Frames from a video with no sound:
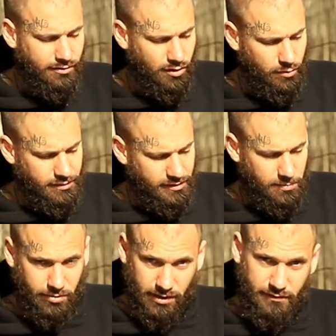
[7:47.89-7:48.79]
There was a
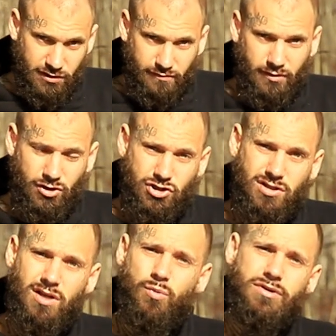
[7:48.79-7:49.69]
previous
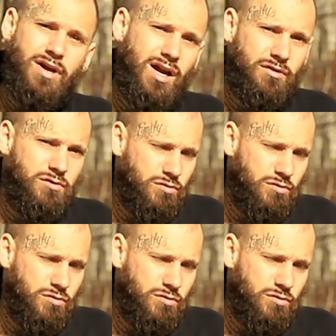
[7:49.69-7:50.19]
version, and Onetigris